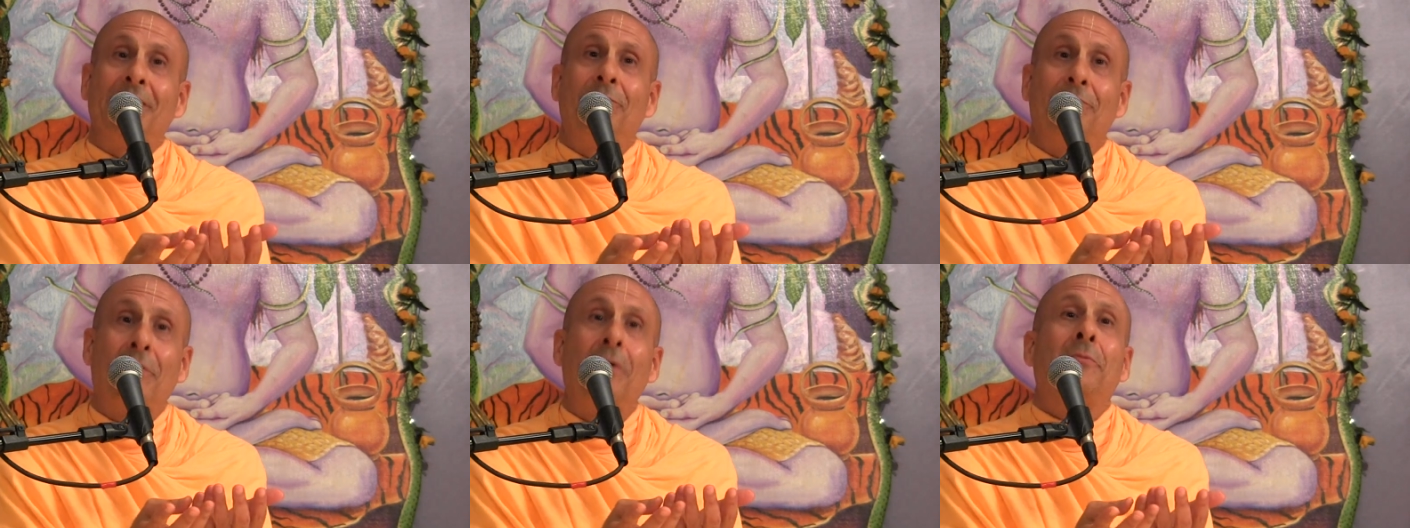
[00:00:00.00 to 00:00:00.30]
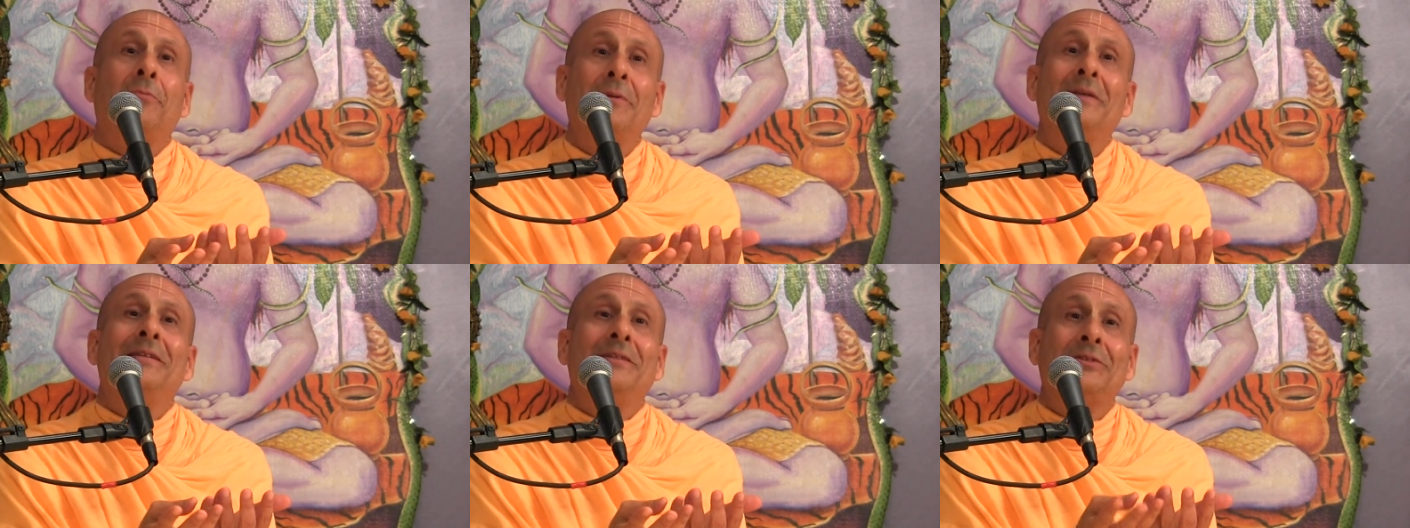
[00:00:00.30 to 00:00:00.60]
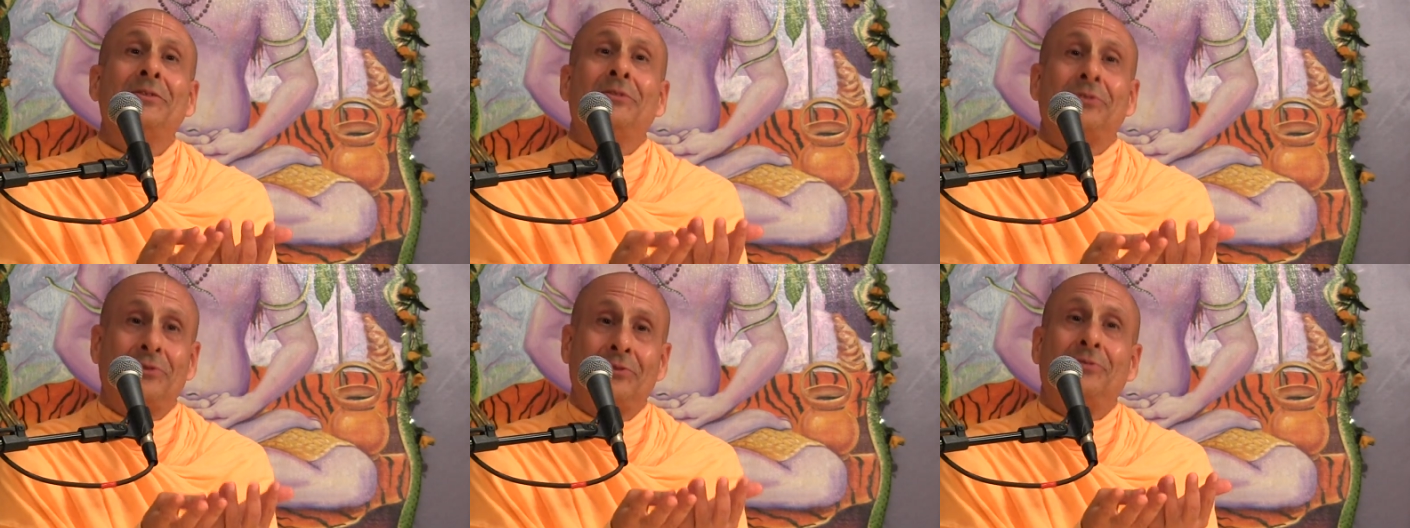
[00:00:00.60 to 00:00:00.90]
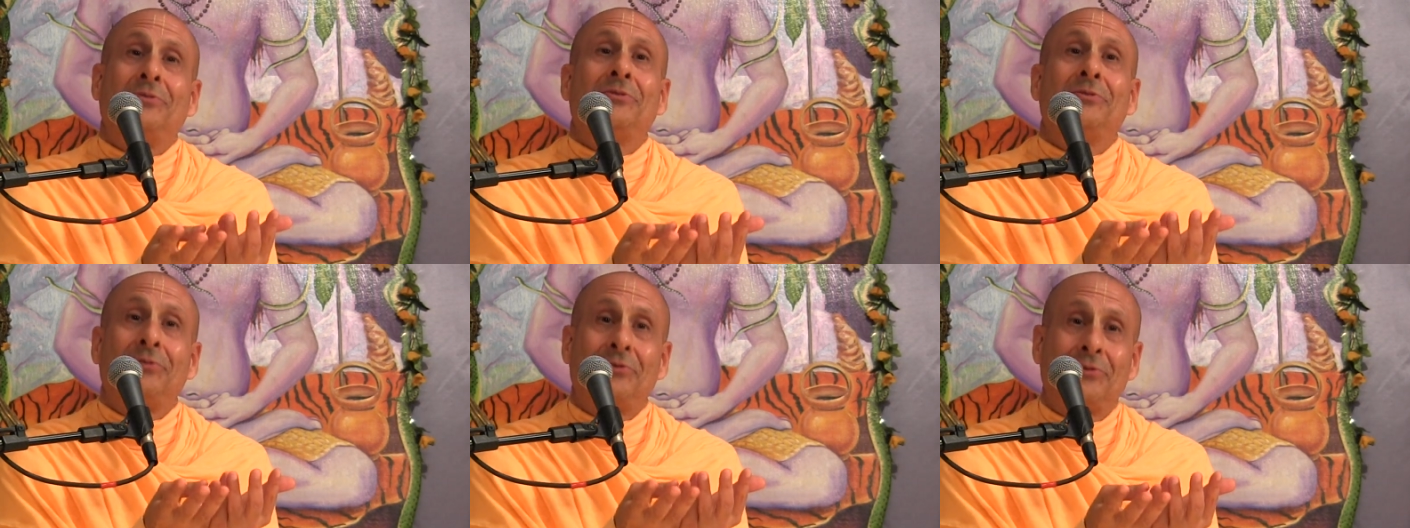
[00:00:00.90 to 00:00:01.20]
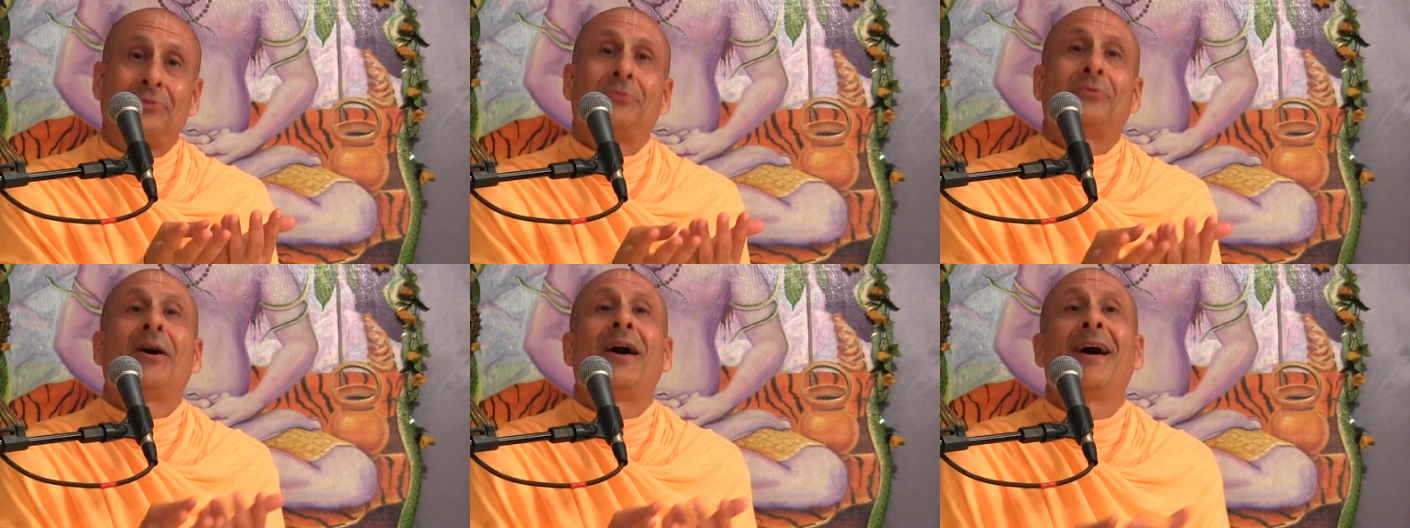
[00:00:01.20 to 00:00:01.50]
what we just
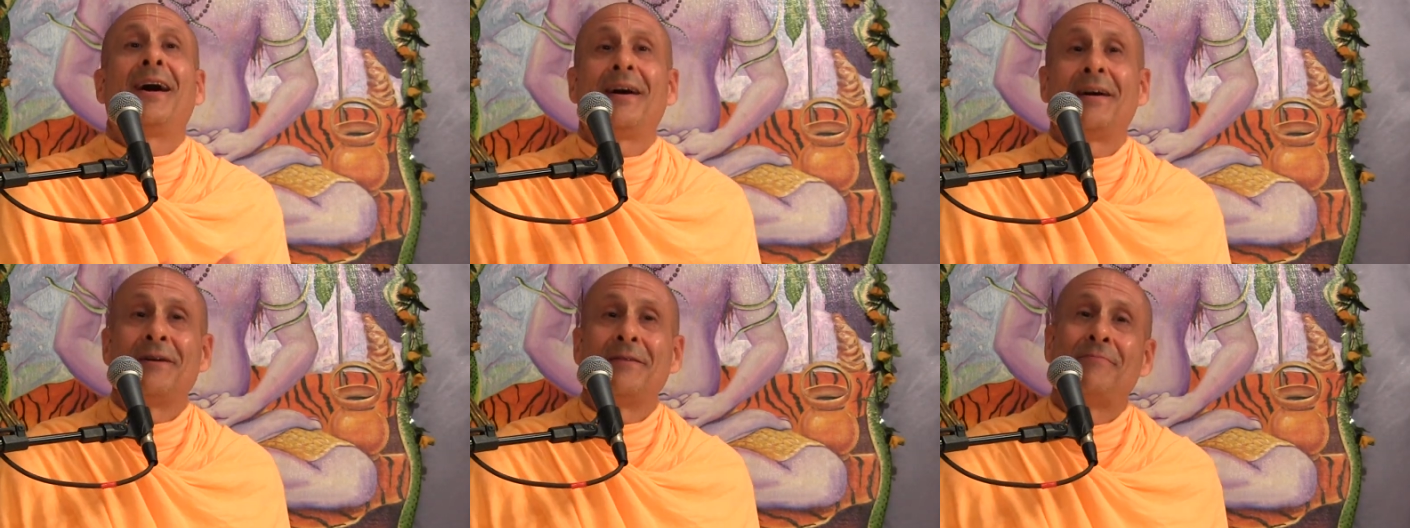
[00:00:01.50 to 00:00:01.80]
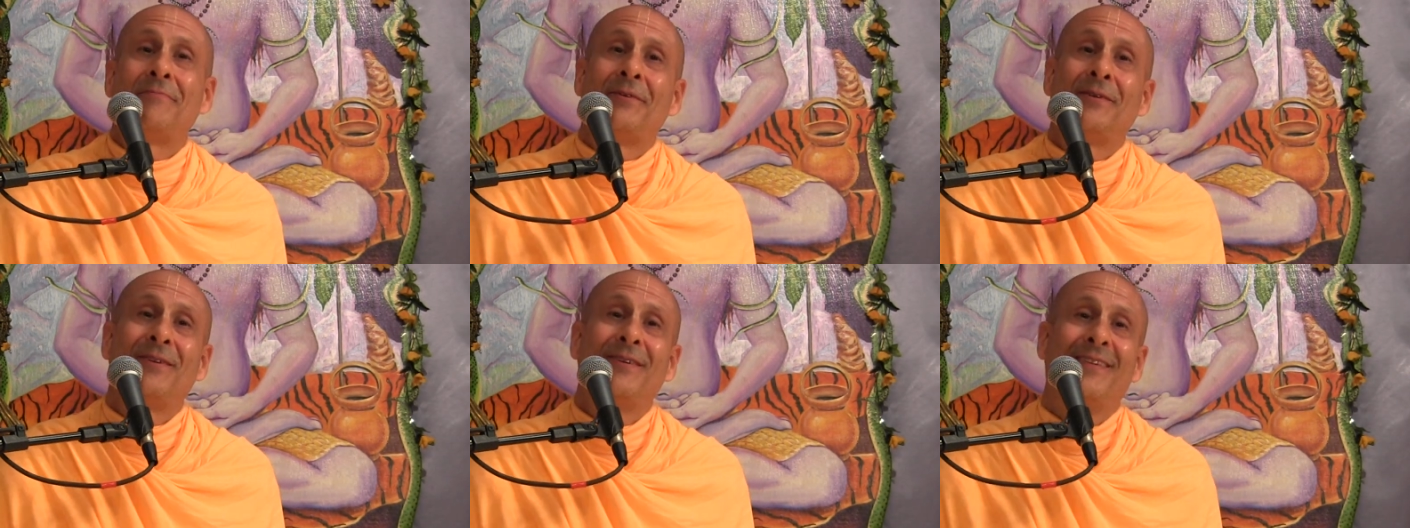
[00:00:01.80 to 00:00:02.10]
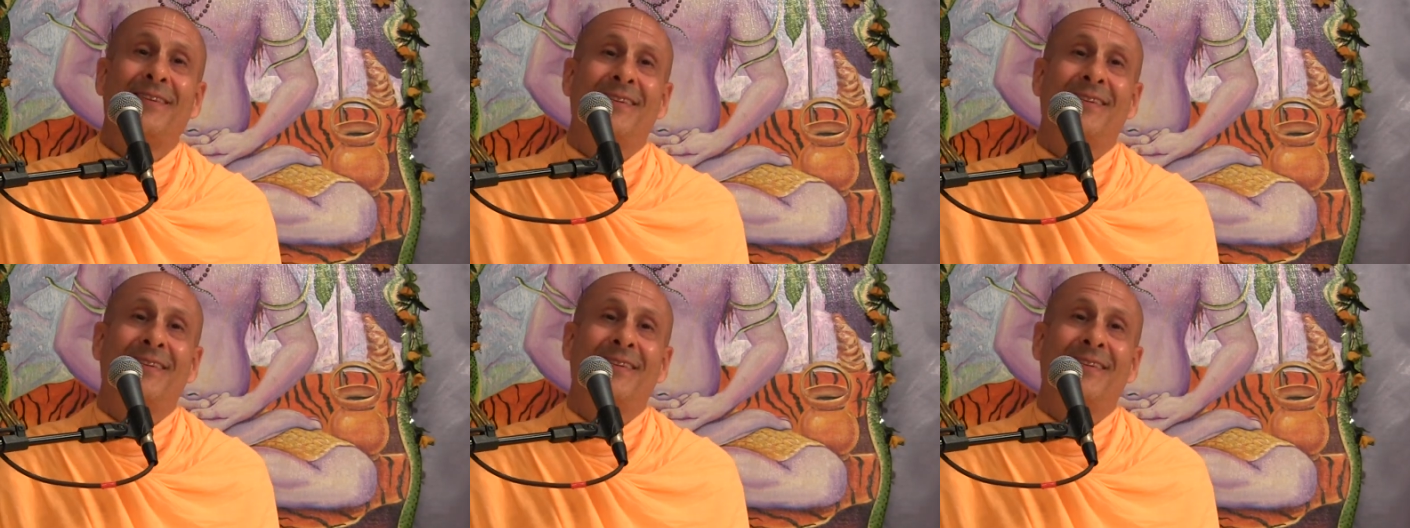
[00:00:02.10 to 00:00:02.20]
described.